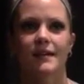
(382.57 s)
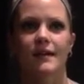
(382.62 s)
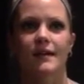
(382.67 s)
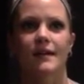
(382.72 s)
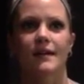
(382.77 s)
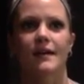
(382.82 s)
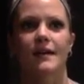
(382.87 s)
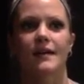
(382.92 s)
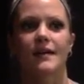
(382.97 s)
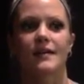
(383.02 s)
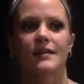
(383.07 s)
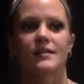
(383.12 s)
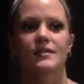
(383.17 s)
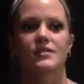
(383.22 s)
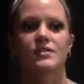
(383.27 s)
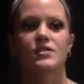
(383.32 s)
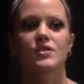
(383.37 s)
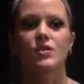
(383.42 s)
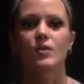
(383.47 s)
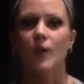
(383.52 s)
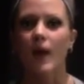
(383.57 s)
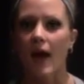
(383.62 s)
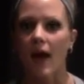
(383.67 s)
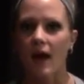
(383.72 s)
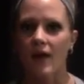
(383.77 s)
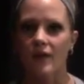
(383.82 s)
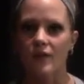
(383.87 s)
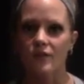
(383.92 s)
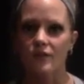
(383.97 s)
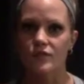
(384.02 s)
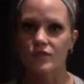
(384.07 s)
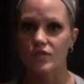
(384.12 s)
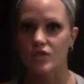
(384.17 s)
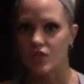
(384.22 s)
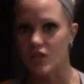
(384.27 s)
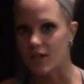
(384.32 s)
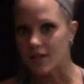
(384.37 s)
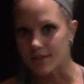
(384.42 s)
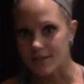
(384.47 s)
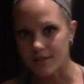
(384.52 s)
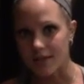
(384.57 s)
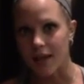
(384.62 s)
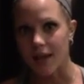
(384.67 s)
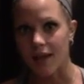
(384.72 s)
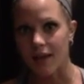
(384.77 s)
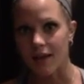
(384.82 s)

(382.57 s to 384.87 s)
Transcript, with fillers: I do have cheat